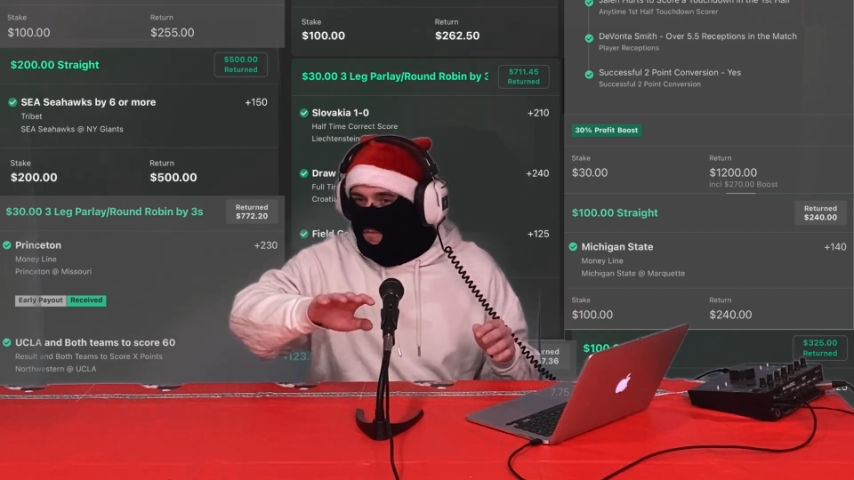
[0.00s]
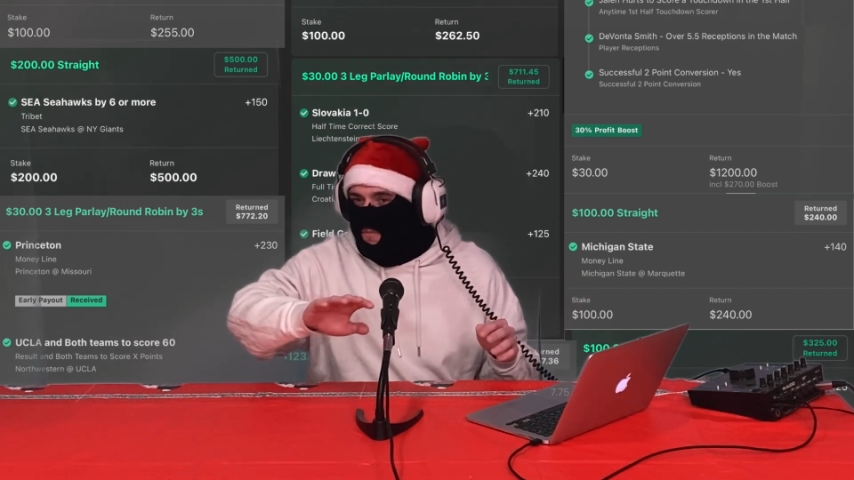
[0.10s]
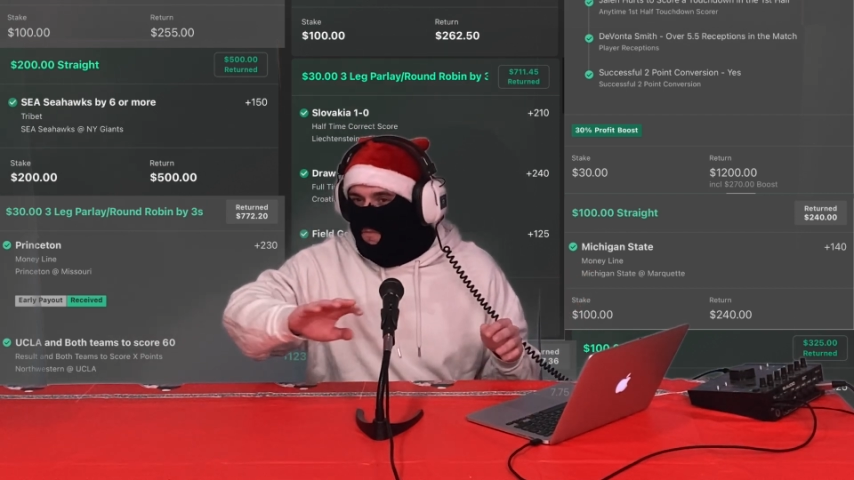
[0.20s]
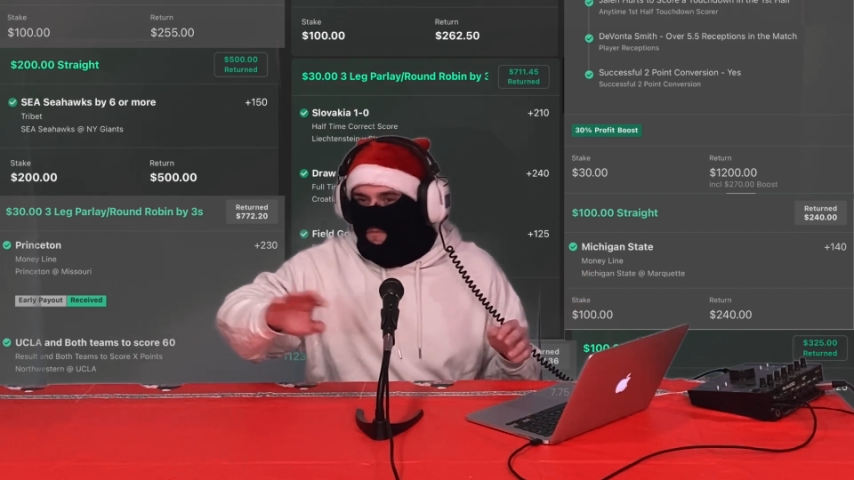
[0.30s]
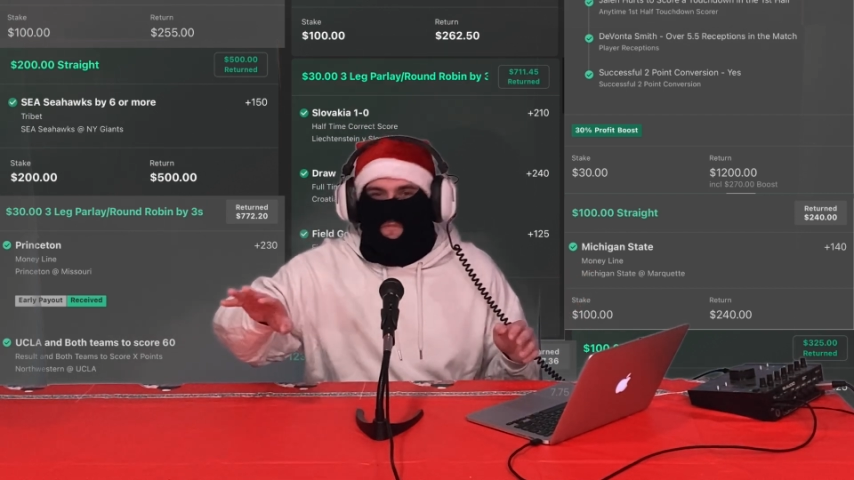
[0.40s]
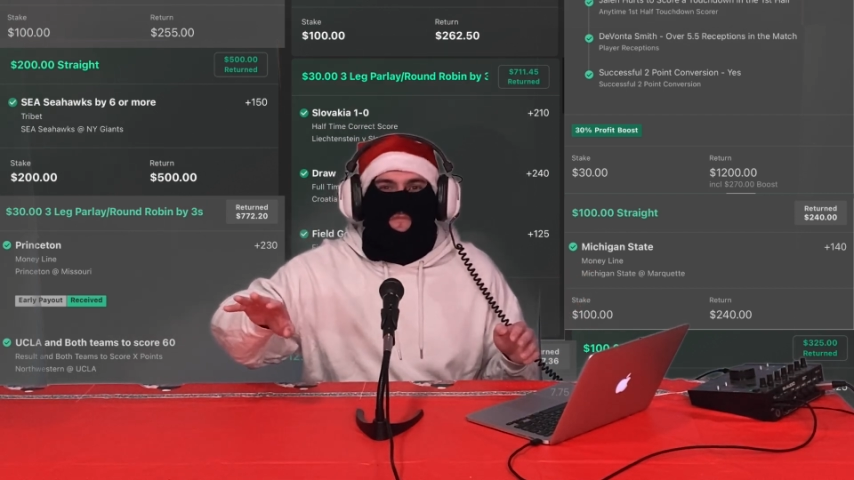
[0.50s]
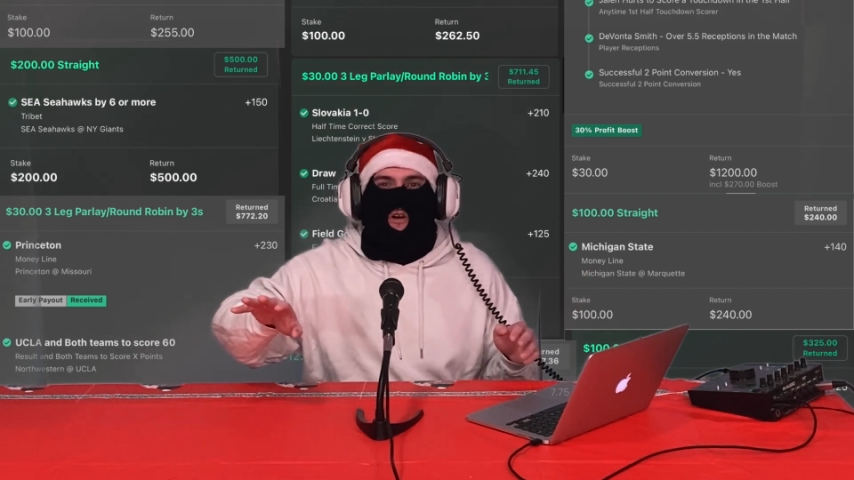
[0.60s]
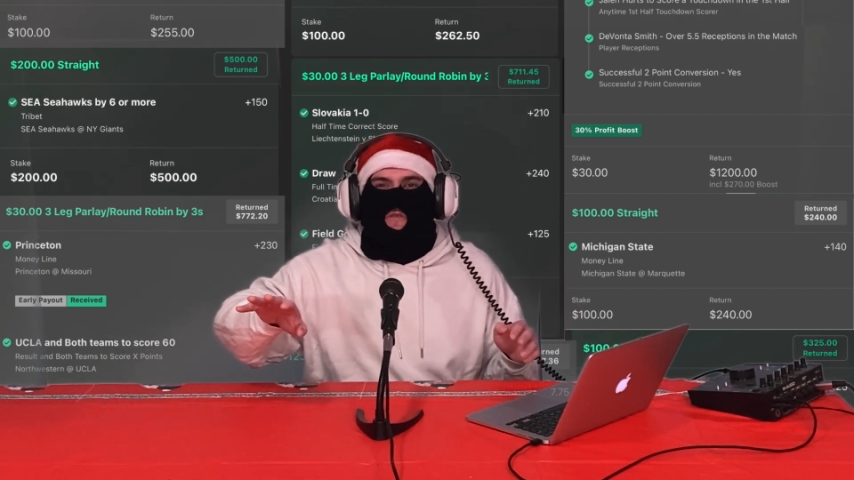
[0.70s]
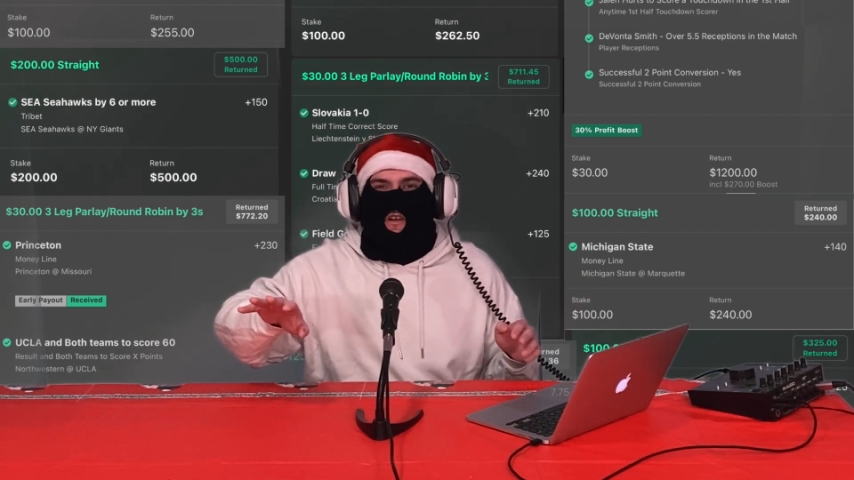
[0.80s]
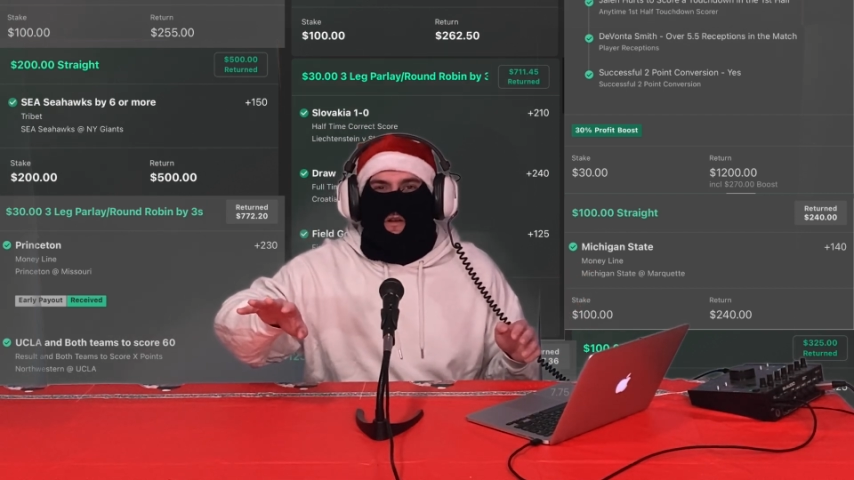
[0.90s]
no
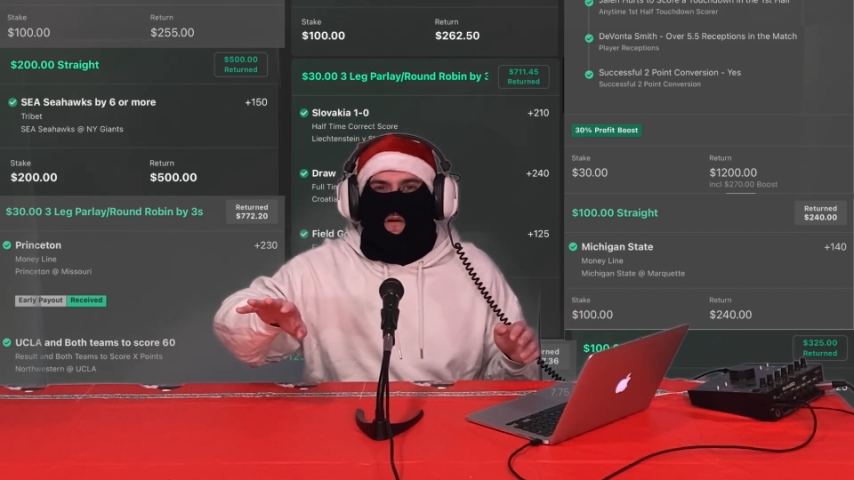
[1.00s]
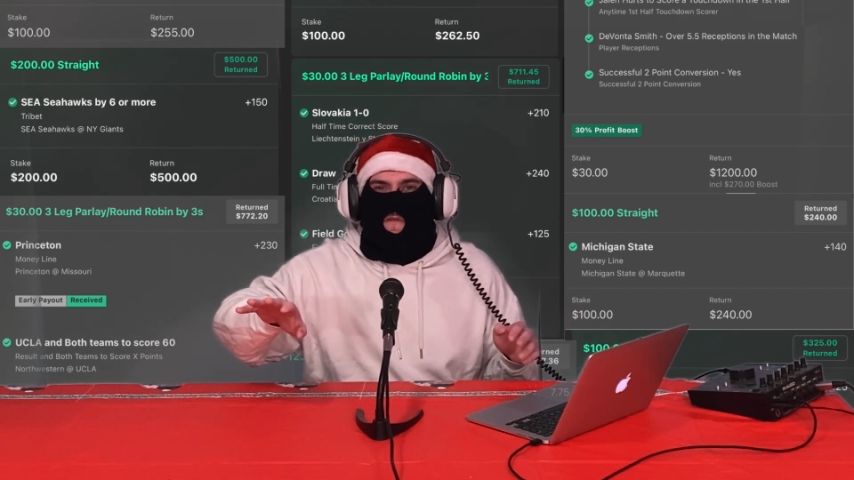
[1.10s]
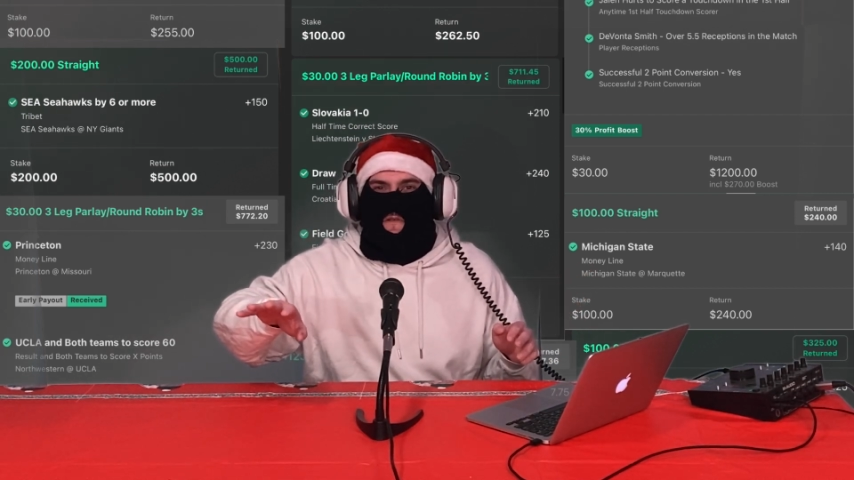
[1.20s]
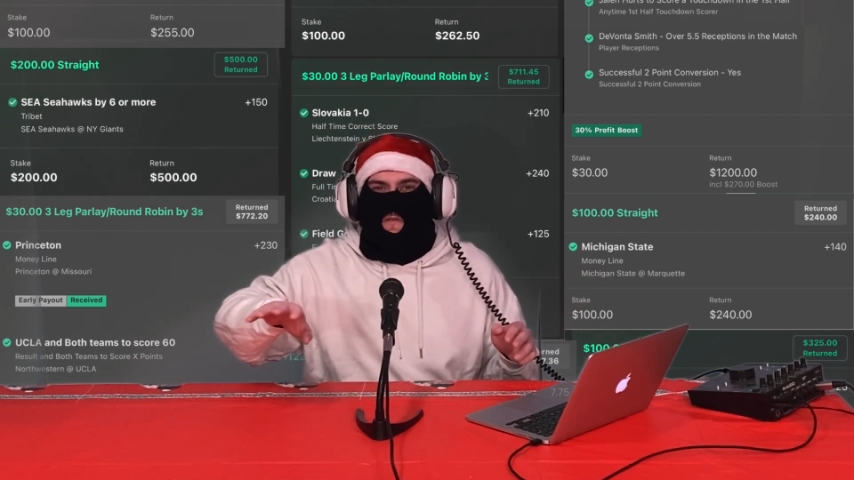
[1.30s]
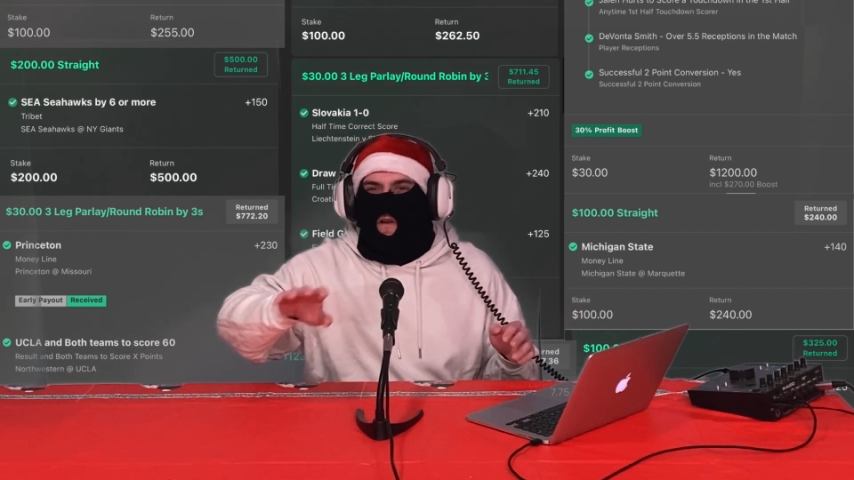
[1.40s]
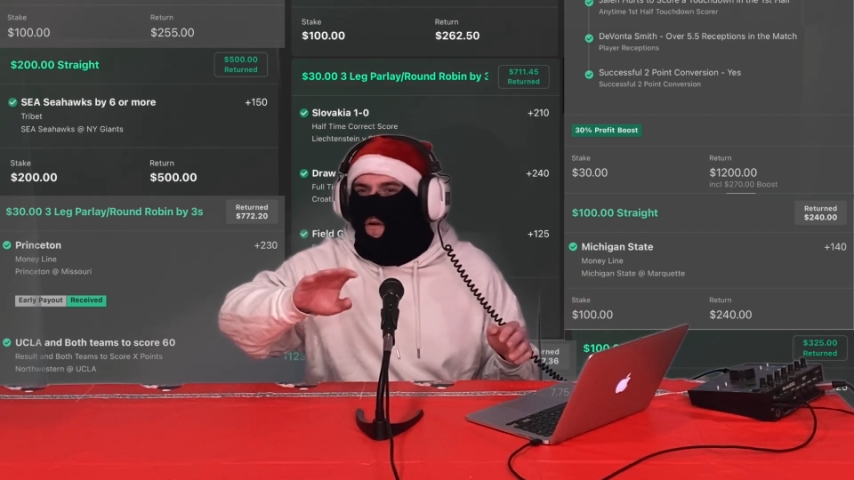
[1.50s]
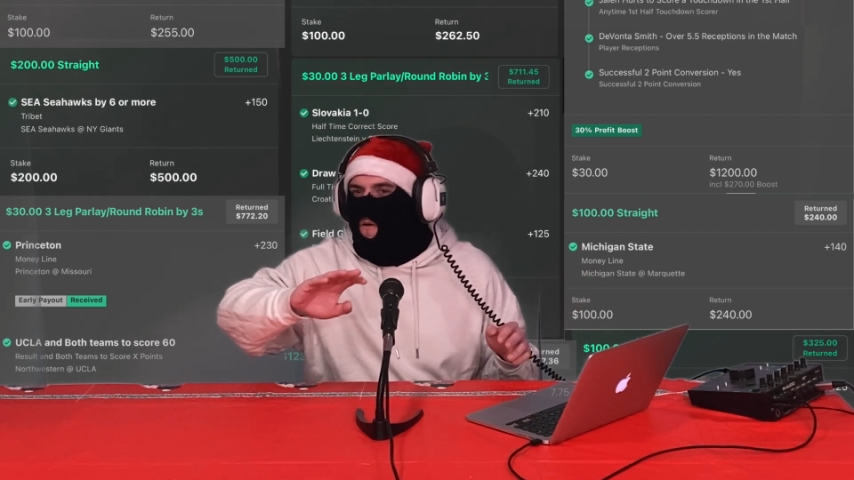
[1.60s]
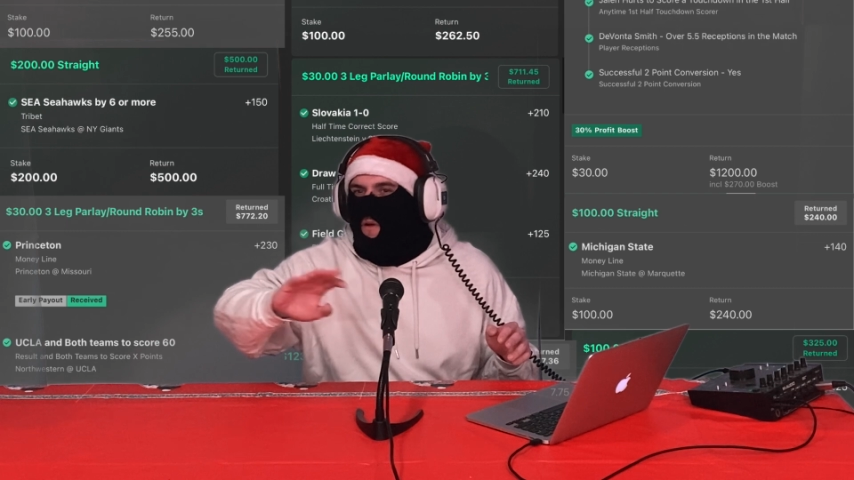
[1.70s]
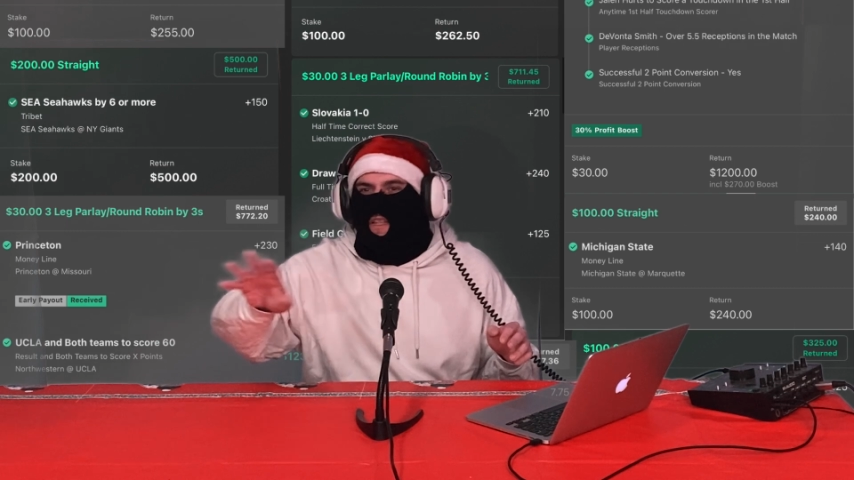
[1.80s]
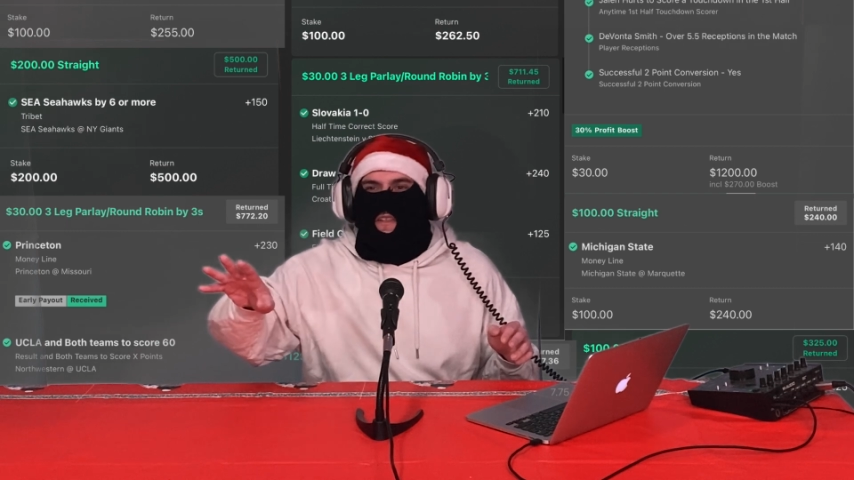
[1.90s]
interceptions, no
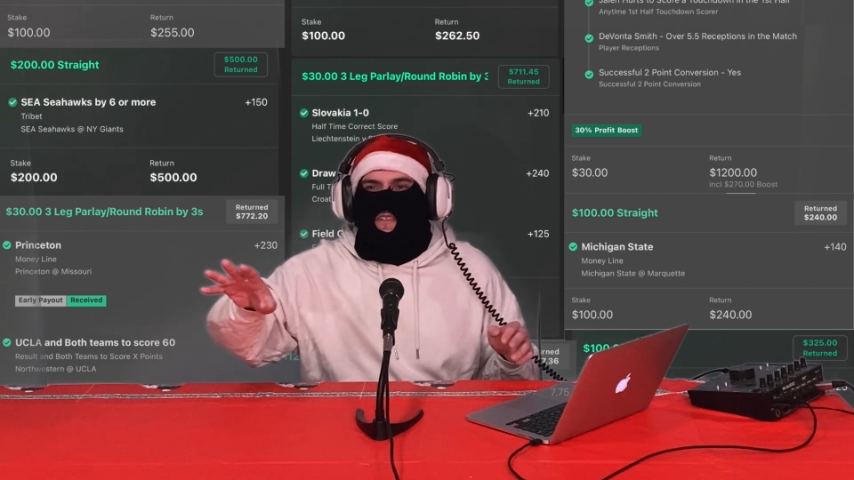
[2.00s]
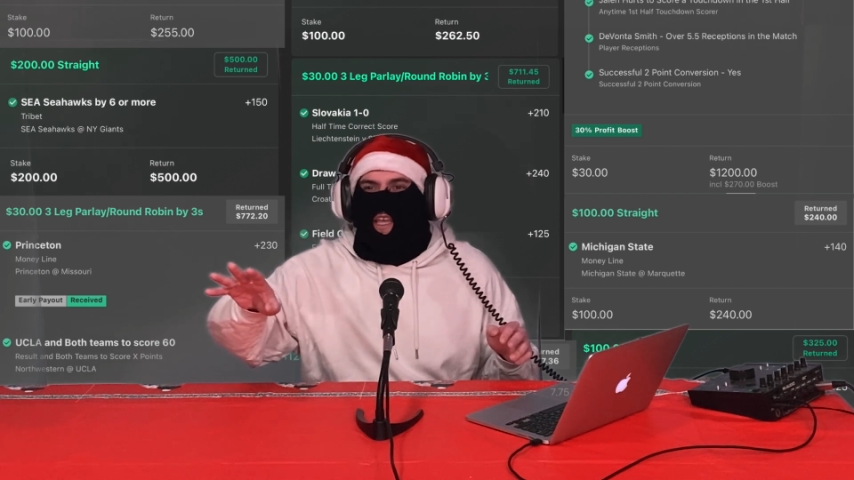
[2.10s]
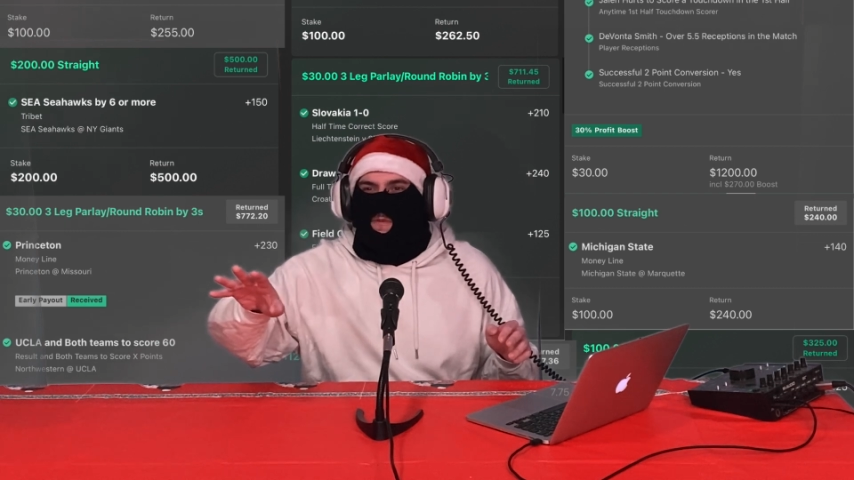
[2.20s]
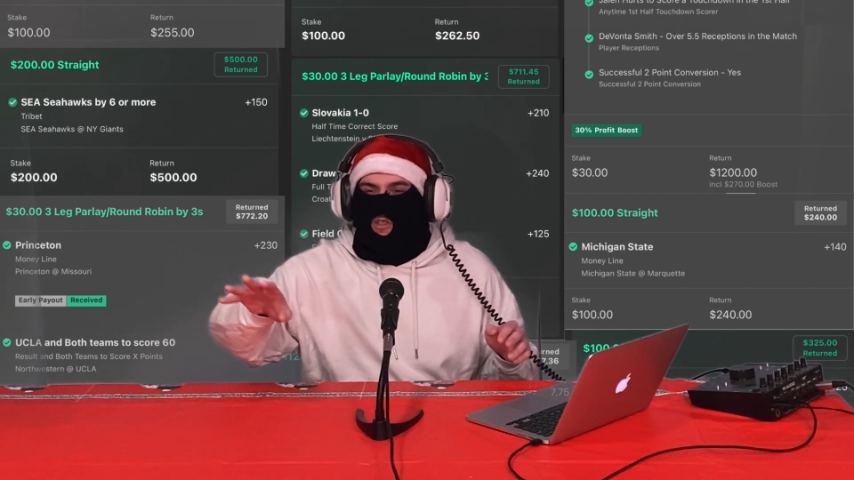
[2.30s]
interception